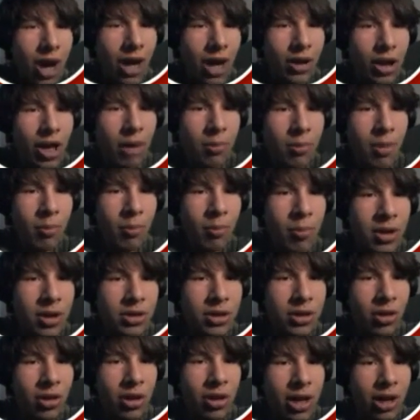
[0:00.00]
And then I
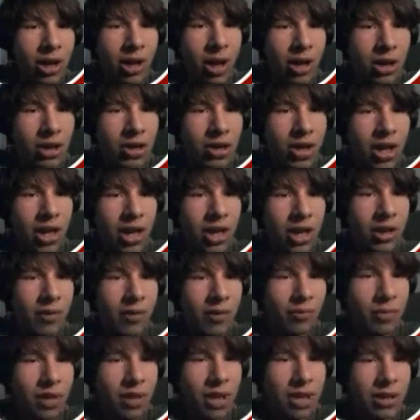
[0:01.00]
don't know. I think I'm a
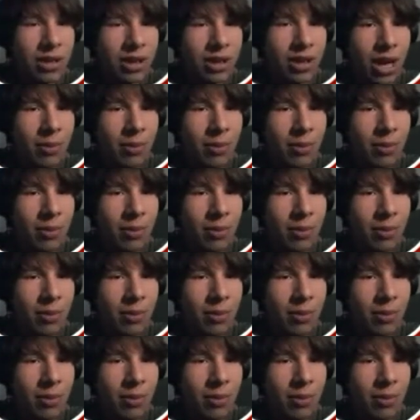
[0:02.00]
prisoner here.